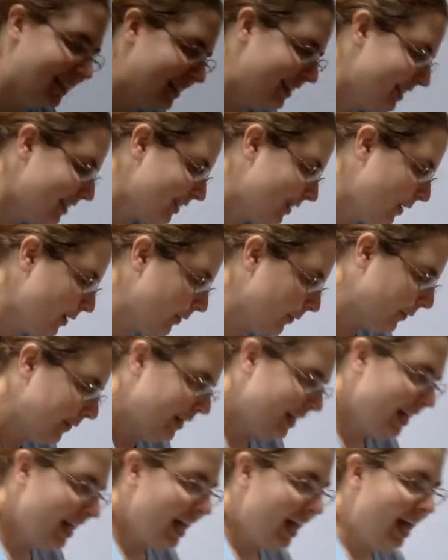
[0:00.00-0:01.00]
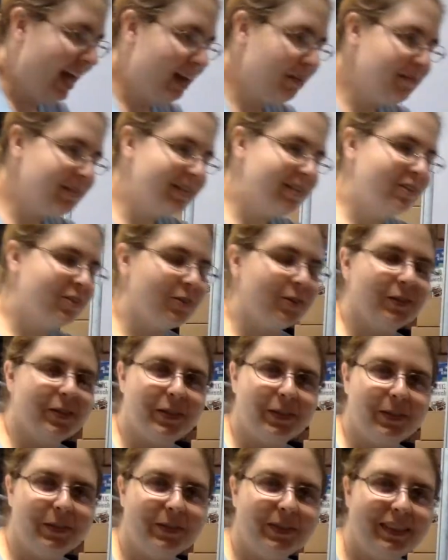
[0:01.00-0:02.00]
So I'm going to show
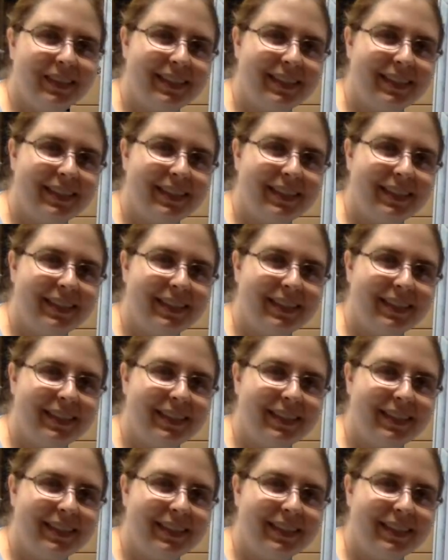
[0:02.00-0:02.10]
you